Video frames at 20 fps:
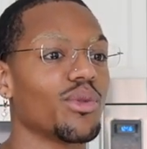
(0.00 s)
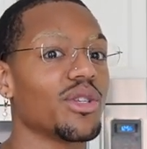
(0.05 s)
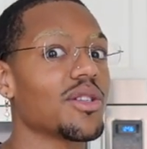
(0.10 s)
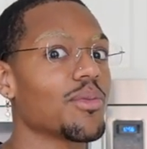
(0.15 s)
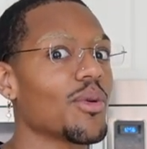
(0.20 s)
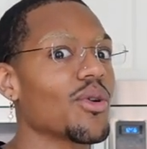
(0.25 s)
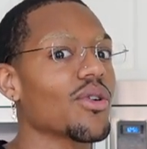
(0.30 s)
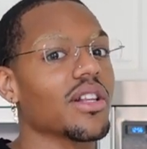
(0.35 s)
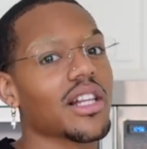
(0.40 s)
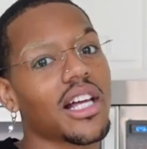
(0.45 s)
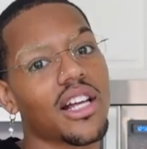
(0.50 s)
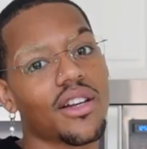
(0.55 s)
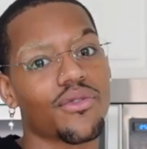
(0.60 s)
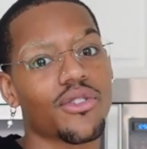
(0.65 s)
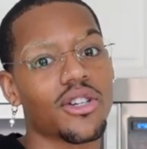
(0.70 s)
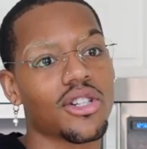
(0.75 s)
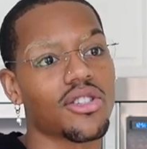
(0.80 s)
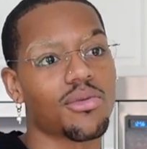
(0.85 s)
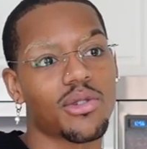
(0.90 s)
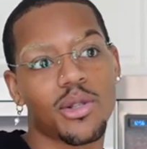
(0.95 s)
we spoke a lot of
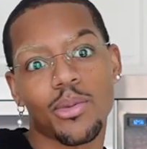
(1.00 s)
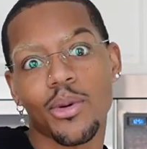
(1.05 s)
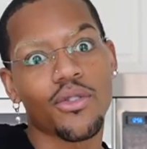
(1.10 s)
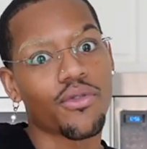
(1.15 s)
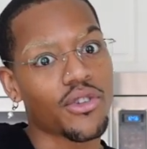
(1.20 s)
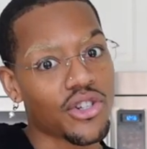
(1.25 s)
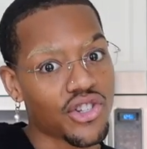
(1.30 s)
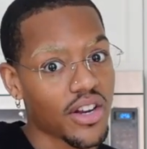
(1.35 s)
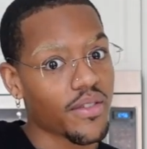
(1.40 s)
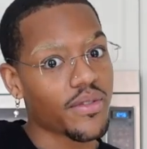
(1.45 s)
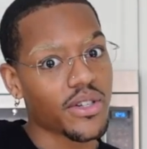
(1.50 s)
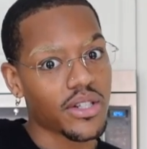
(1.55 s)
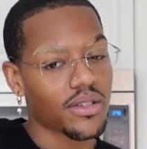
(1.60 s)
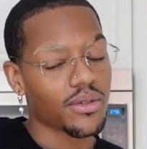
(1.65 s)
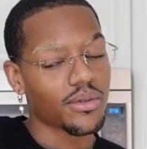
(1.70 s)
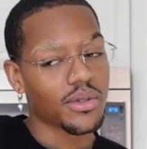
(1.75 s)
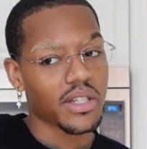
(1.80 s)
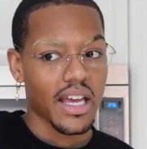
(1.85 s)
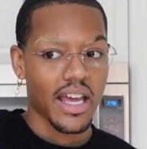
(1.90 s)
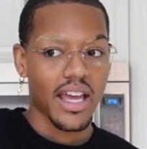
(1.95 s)
French. We spoke French every
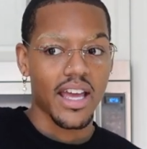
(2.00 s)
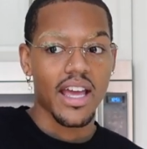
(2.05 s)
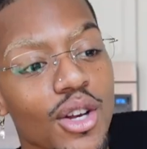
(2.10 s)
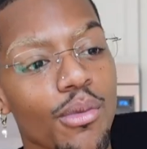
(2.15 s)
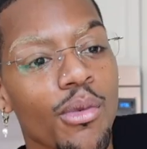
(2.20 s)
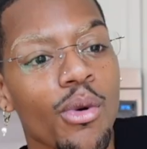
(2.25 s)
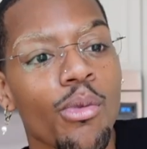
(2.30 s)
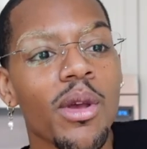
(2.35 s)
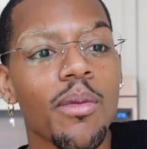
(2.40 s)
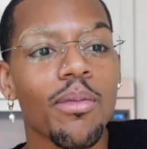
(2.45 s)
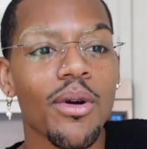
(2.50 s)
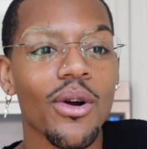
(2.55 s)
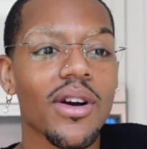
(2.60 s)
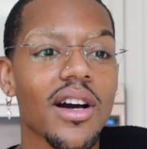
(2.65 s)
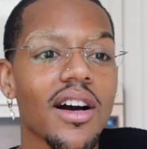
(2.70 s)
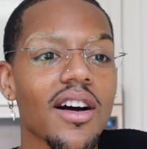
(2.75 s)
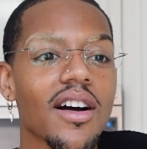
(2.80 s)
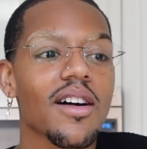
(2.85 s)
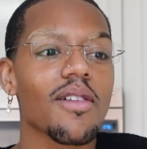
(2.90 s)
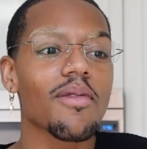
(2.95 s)
single day. So when we broke
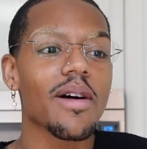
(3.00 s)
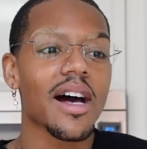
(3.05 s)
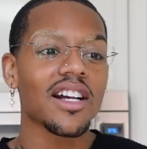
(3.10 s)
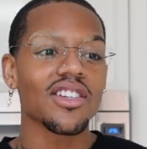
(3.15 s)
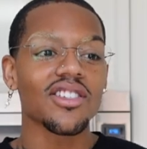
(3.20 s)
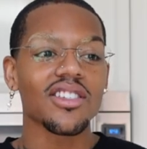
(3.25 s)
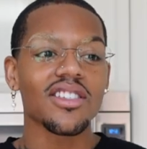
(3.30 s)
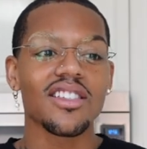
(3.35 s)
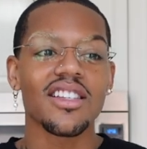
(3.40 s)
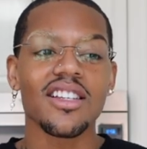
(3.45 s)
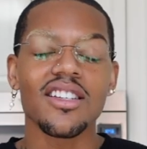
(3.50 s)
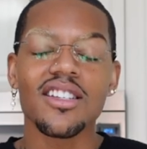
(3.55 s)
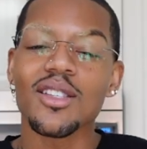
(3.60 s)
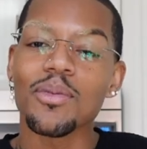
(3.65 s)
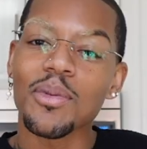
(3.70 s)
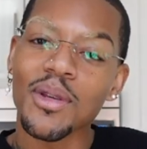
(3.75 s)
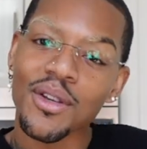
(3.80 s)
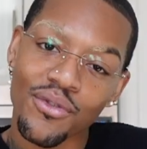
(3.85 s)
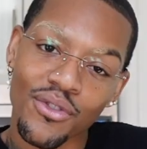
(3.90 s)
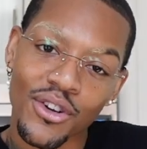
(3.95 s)
up, I just didn't
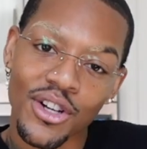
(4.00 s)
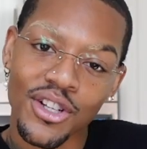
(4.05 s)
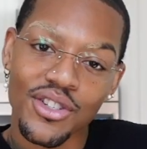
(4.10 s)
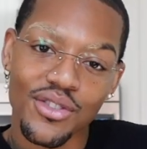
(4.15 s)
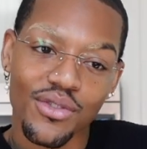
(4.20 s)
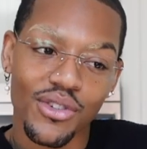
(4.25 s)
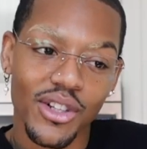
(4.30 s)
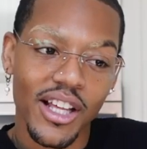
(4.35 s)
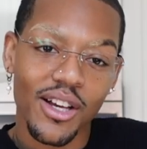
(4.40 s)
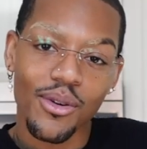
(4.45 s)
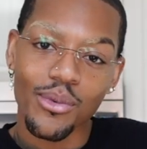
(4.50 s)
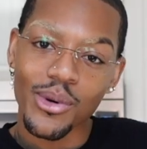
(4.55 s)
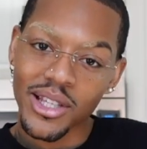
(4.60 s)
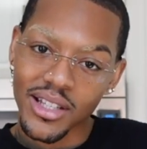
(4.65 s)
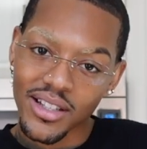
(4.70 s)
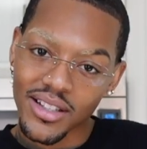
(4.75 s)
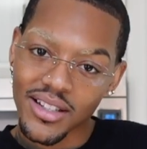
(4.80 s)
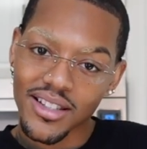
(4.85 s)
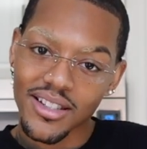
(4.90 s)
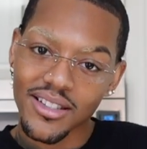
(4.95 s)
speak French for like
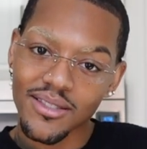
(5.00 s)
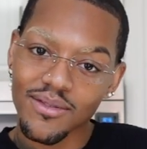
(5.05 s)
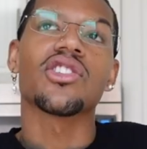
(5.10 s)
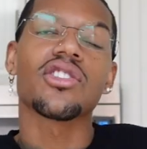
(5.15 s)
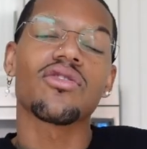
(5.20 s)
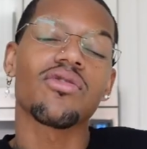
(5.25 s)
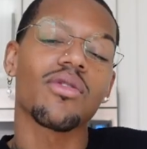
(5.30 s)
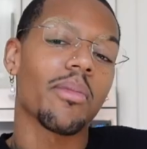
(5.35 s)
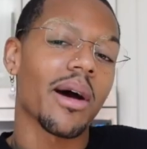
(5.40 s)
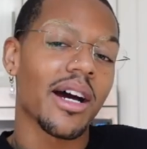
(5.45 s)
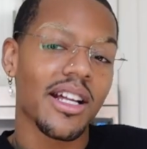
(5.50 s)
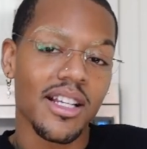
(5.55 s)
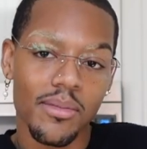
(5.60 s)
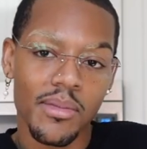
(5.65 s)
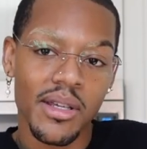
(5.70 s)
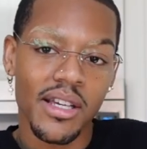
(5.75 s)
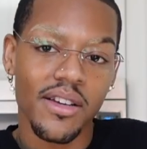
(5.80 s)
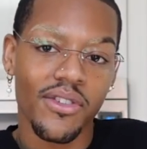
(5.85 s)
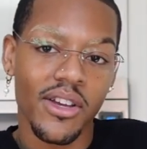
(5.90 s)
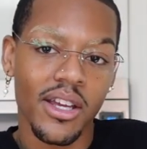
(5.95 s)
weeks. It just reminded
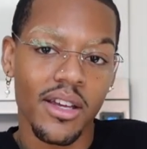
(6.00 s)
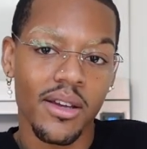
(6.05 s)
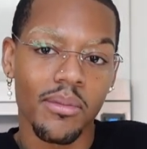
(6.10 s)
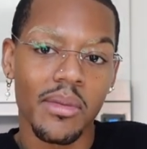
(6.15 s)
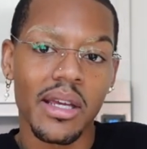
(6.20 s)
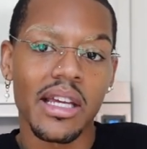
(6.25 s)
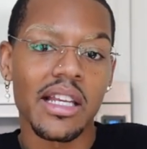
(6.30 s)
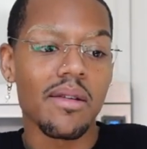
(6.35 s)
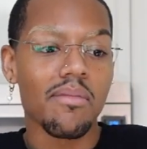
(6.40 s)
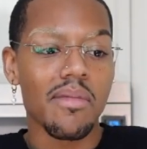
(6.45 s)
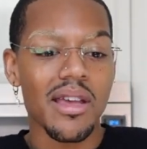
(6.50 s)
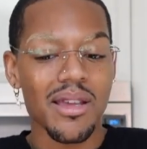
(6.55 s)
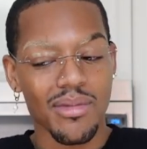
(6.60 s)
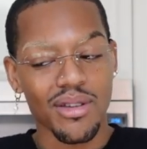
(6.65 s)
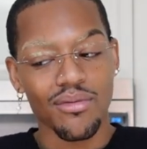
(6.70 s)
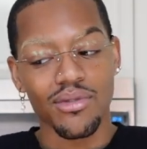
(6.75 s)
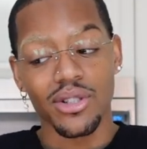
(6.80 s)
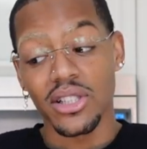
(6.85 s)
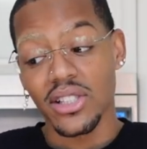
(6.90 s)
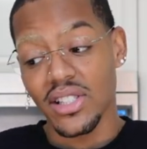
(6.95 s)
me of him, and it made
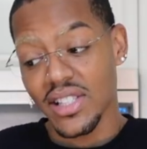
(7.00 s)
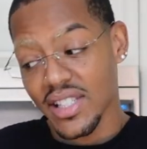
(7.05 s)
me really